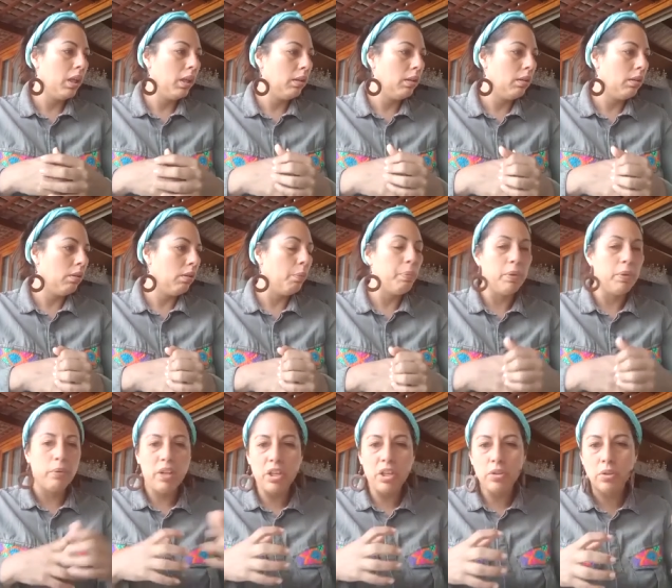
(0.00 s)

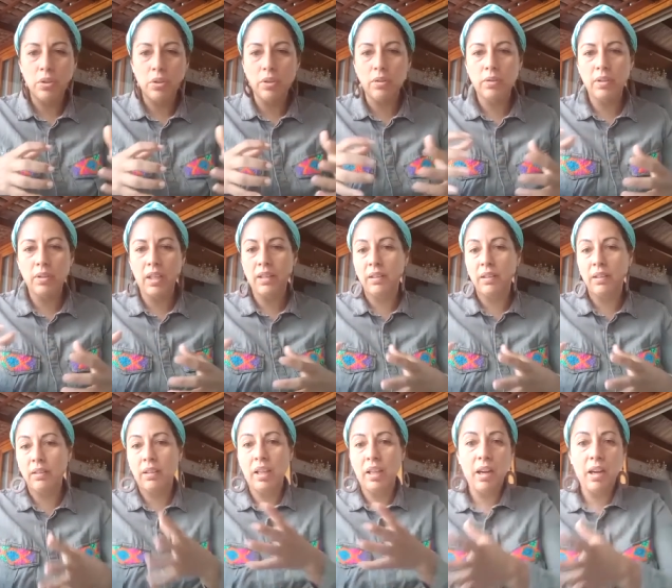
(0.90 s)
operations, and
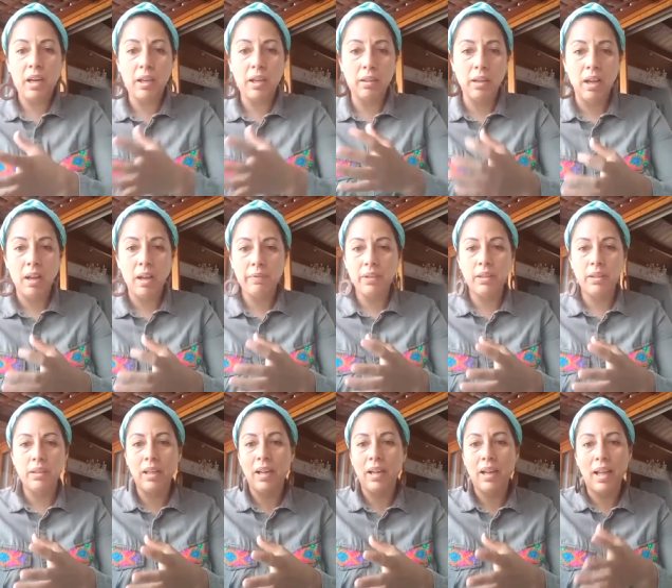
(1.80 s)
they are having
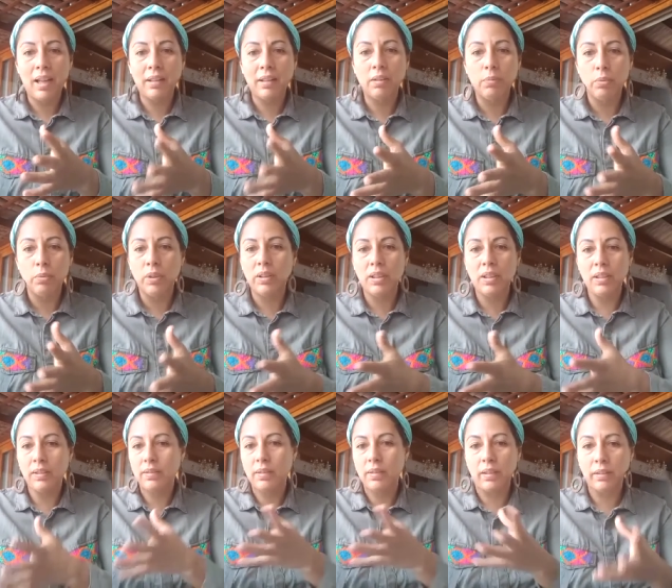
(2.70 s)
the land with
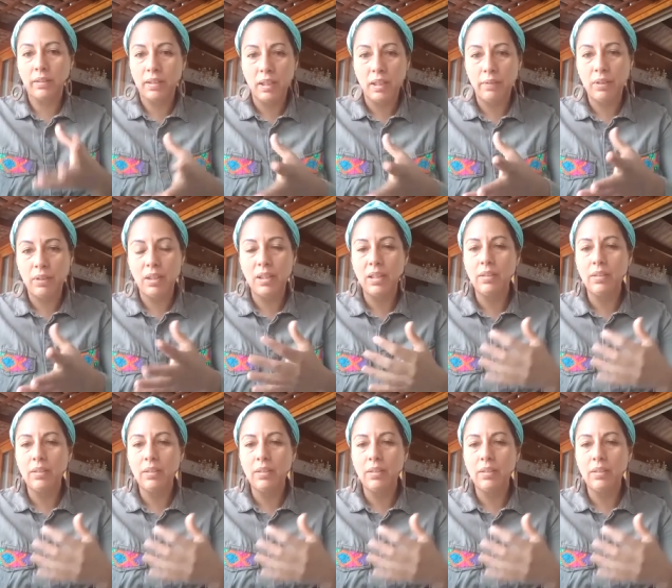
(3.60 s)
this activity.